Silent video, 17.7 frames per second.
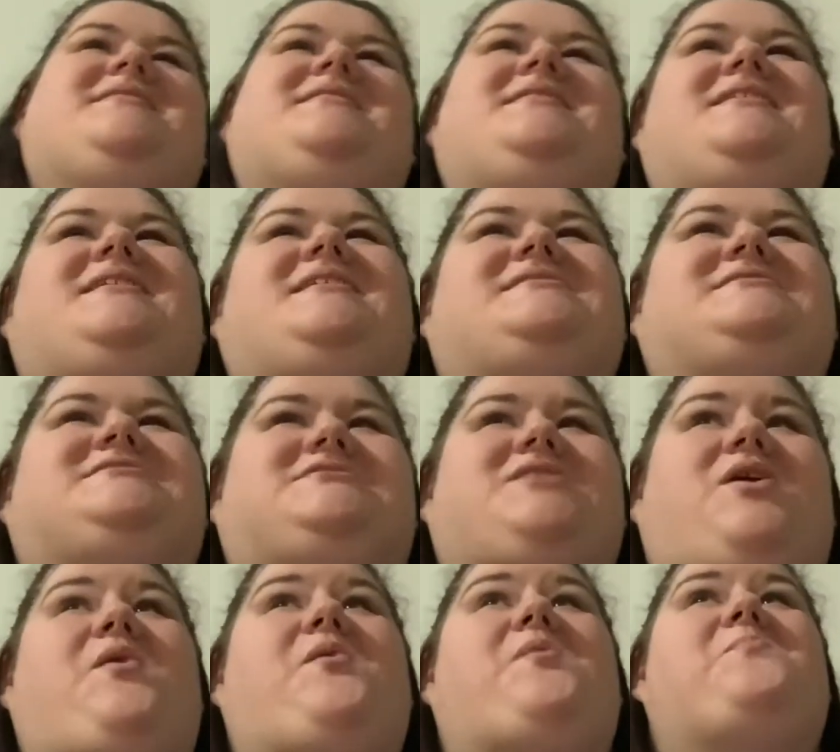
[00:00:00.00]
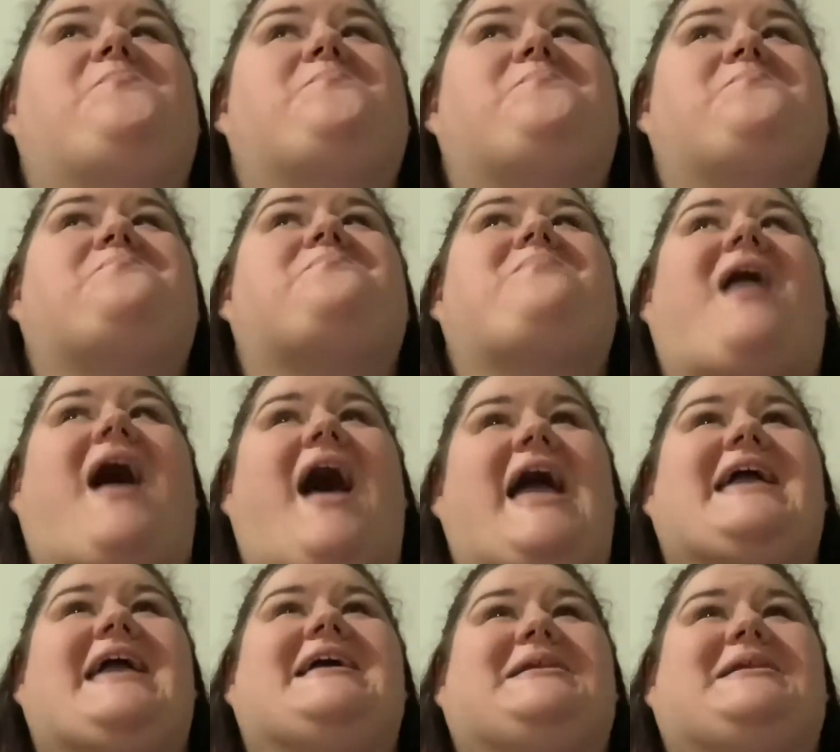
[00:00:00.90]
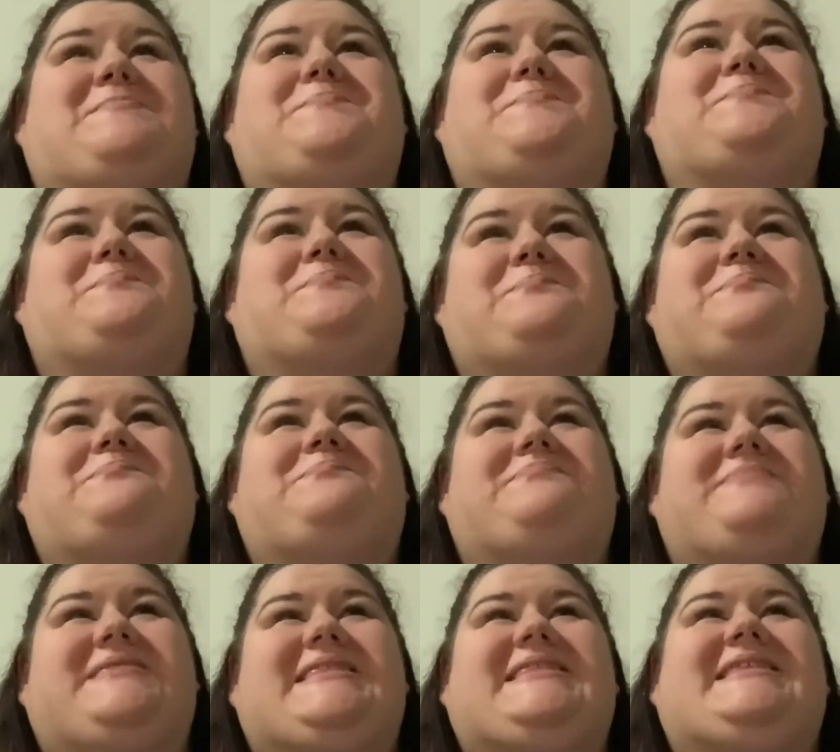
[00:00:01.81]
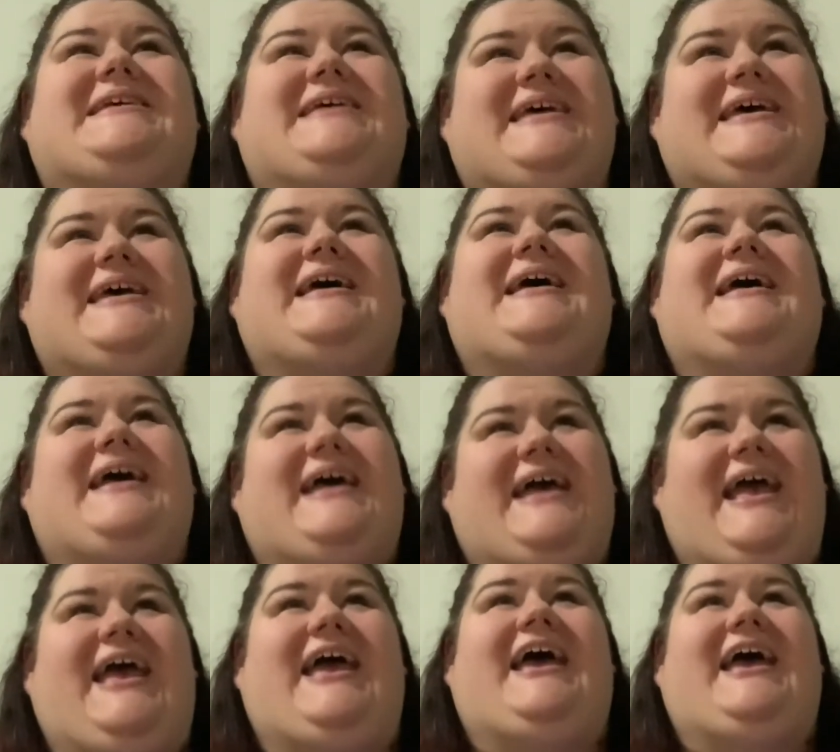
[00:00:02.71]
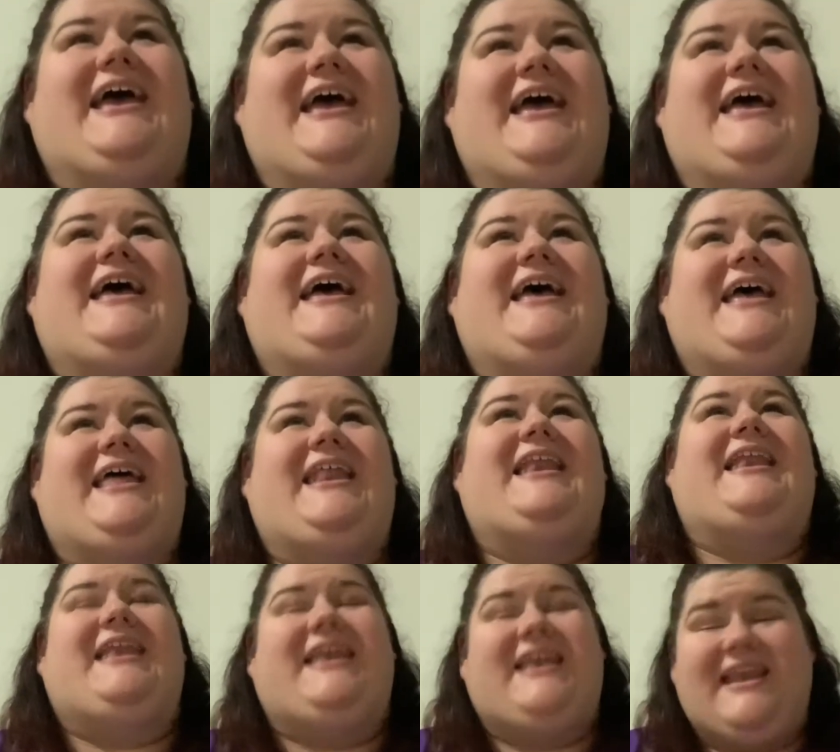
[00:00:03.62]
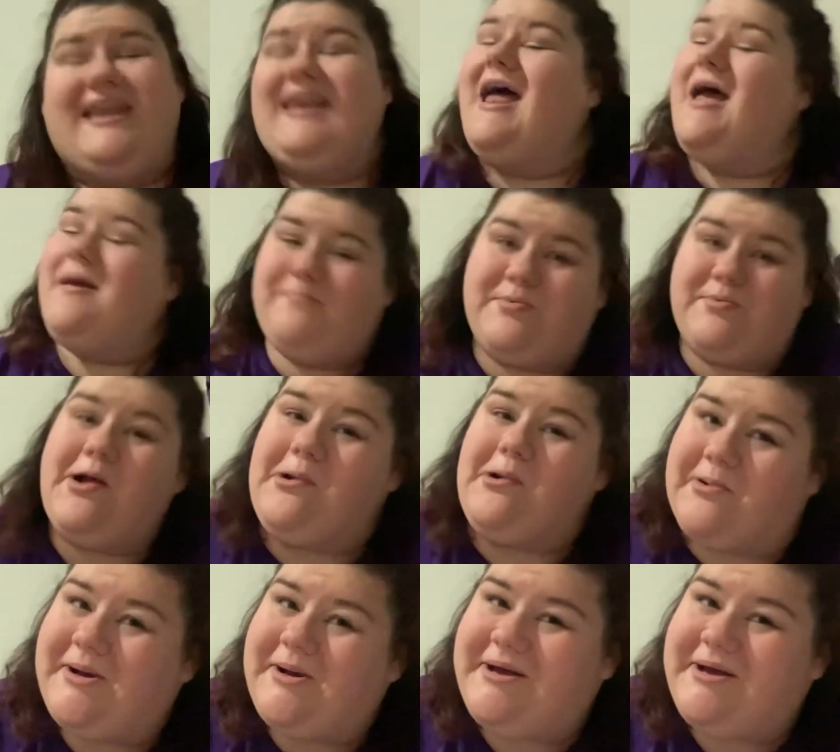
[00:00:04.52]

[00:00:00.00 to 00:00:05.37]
And so I get him. And I'm broke.